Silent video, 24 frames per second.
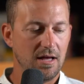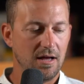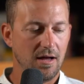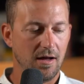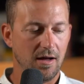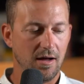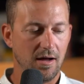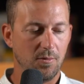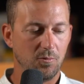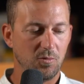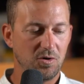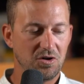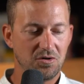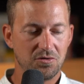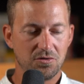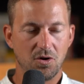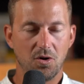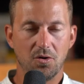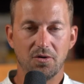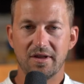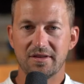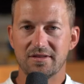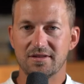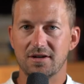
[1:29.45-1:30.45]
We don't
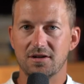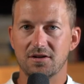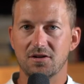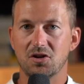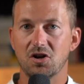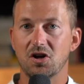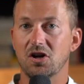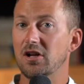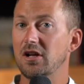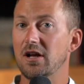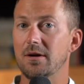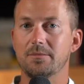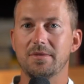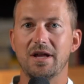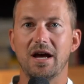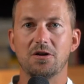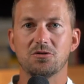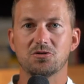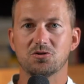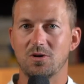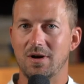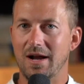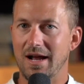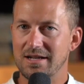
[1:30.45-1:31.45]
know that they're going to come
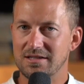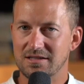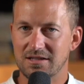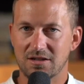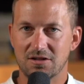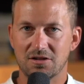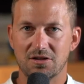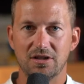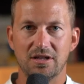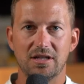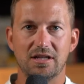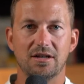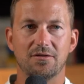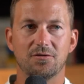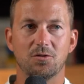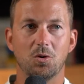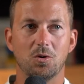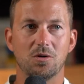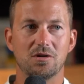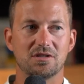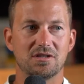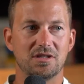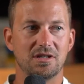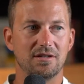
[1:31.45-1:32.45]
down drastically. Of
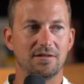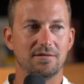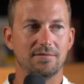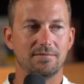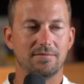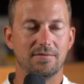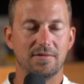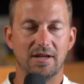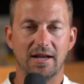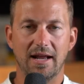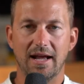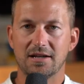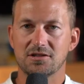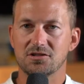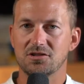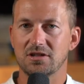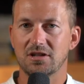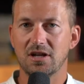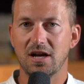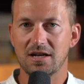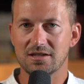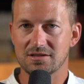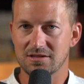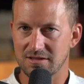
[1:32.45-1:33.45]
course, it actually
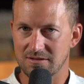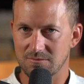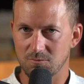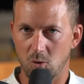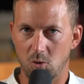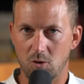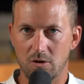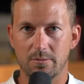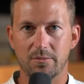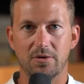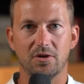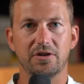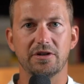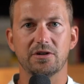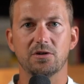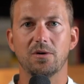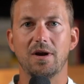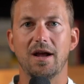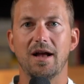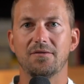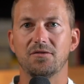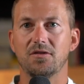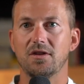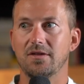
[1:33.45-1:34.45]
costs us more to build in
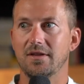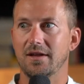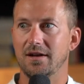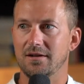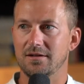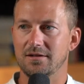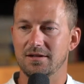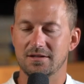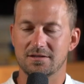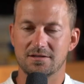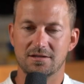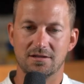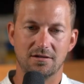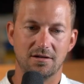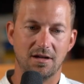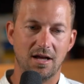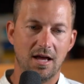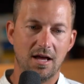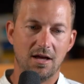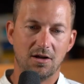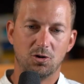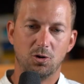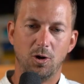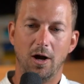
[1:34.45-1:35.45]
Grafton than it does in
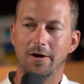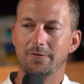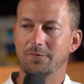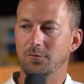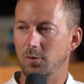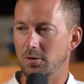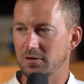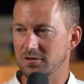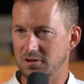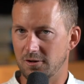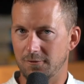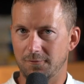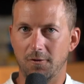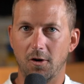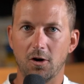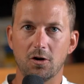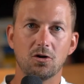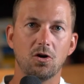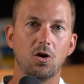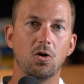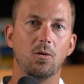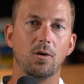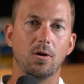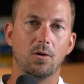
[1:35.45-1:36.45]
Grand Forks or
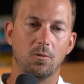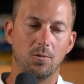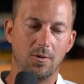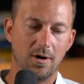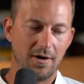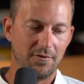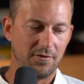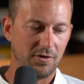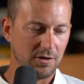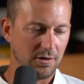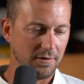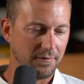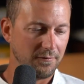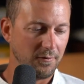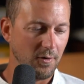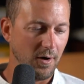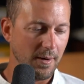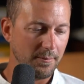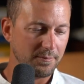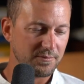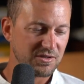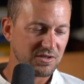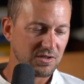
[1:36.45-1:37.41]
Fargo or wherever you're from.